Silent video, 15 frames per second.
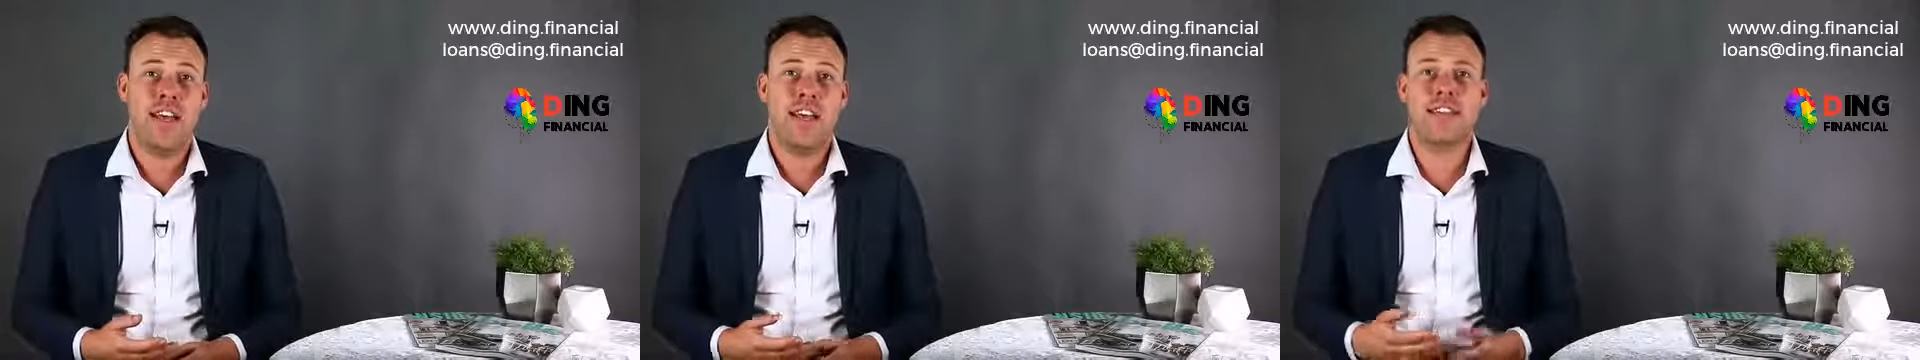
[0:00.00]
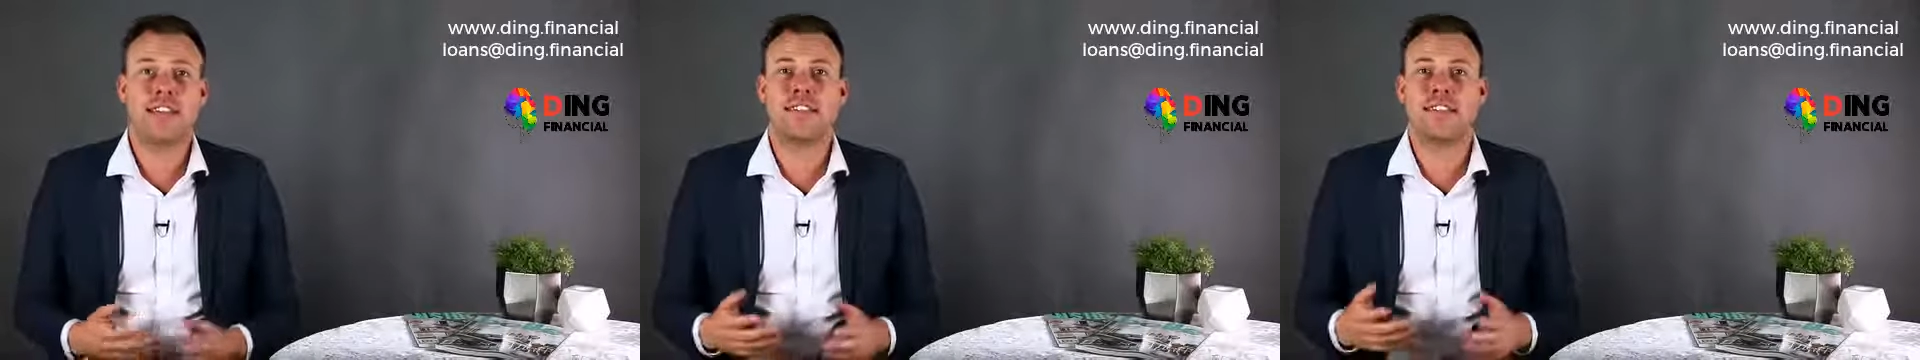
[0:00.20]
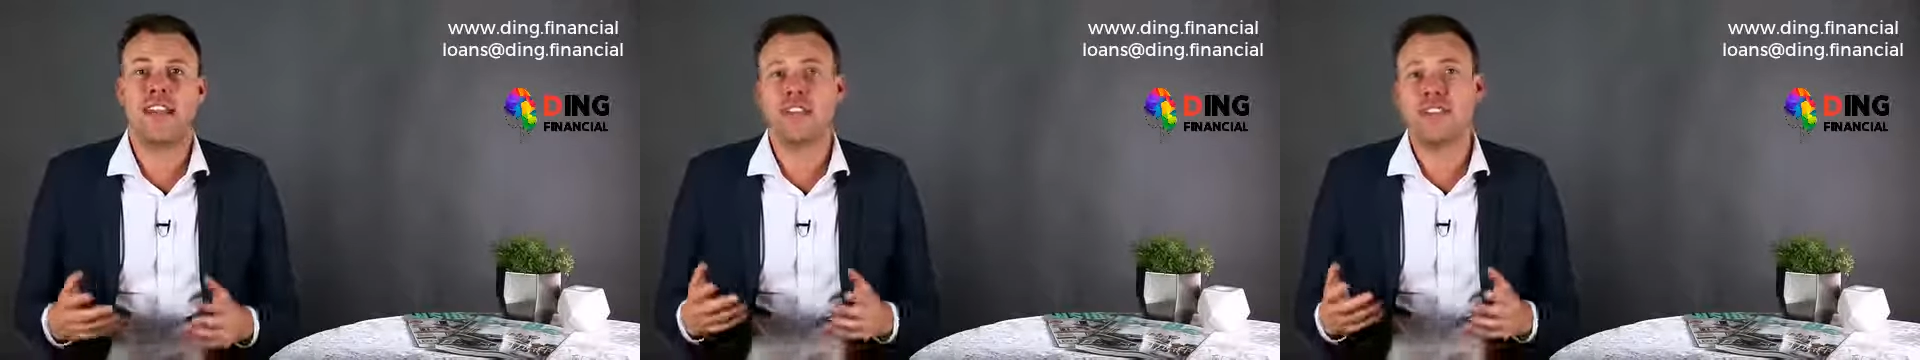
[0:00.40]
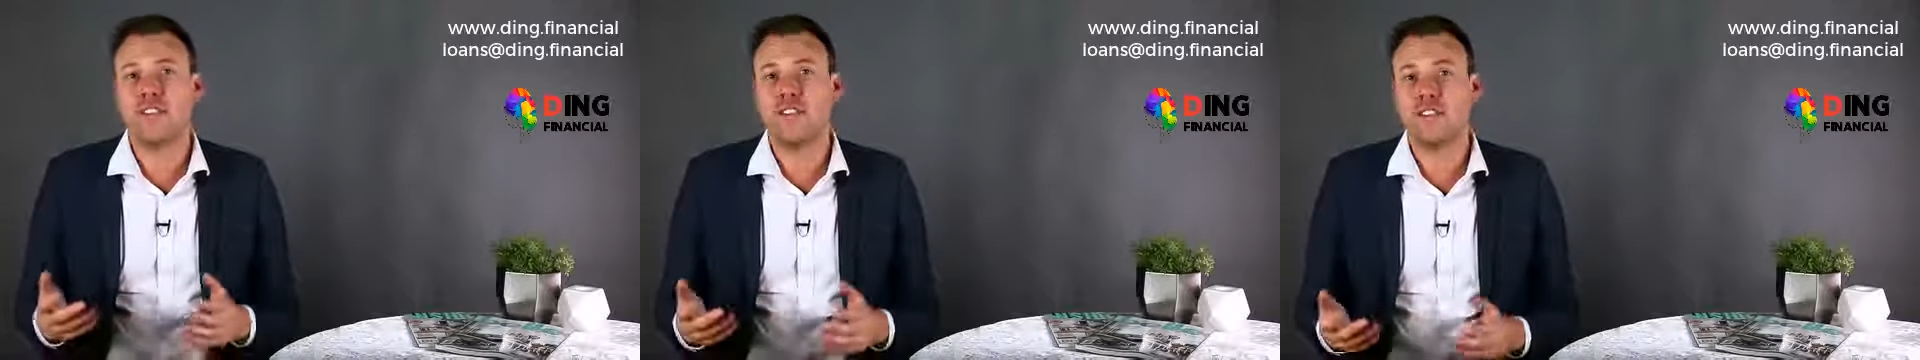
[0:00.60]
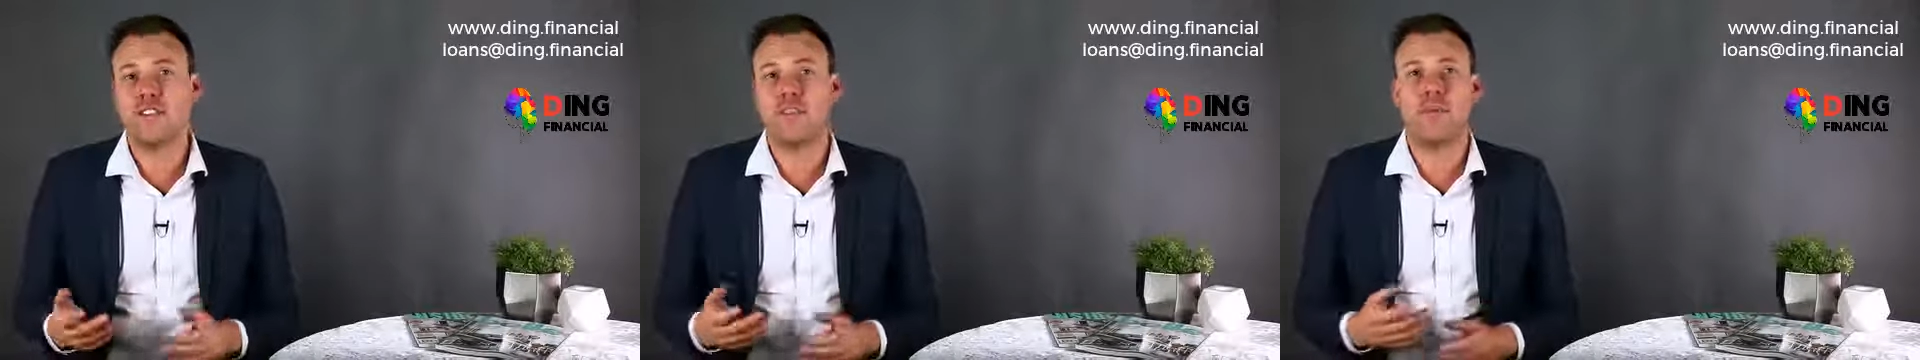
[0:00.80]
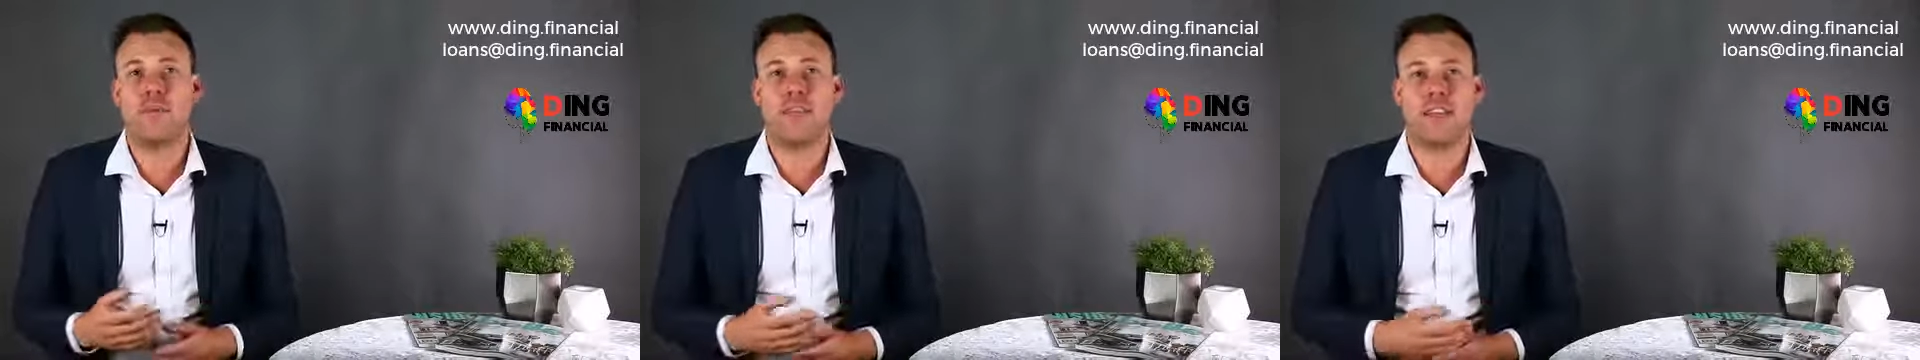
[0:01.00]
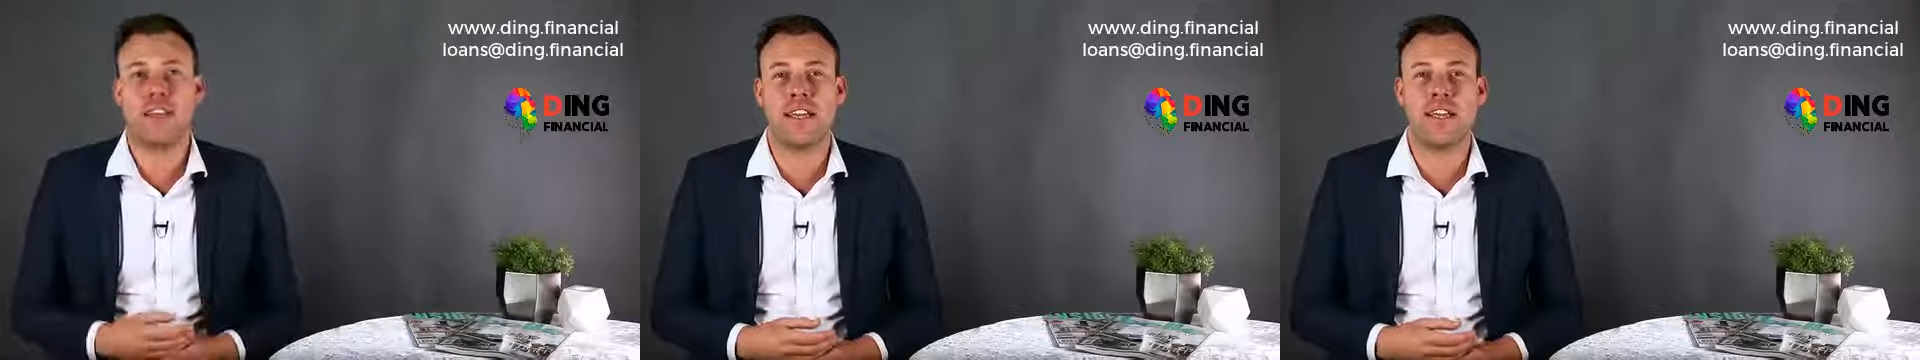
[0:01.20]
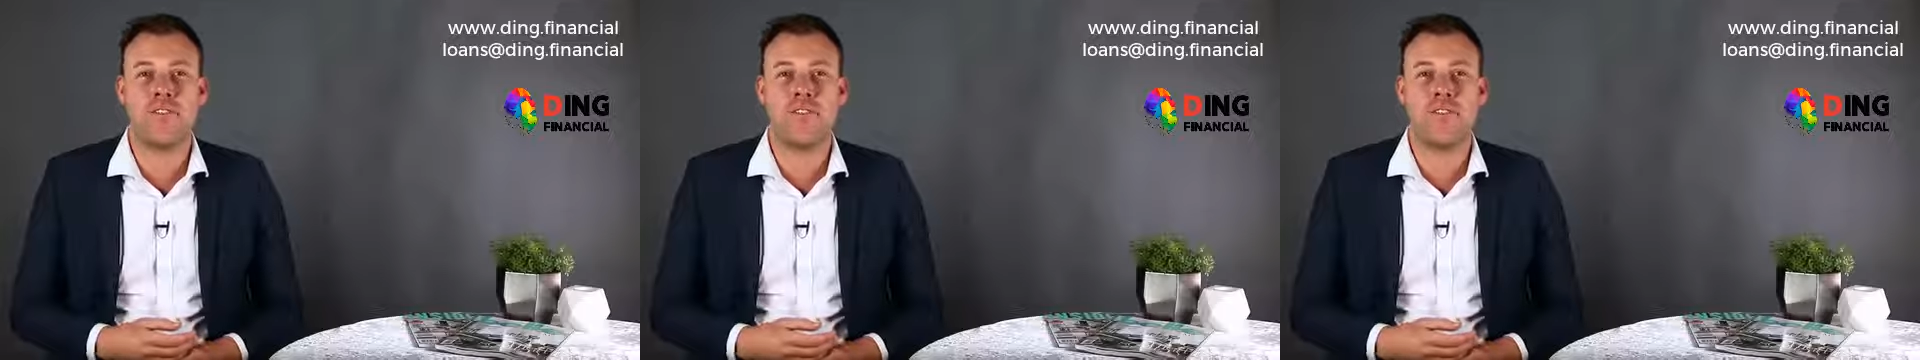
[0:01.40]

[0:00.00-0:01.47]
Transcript: and discuss the suitability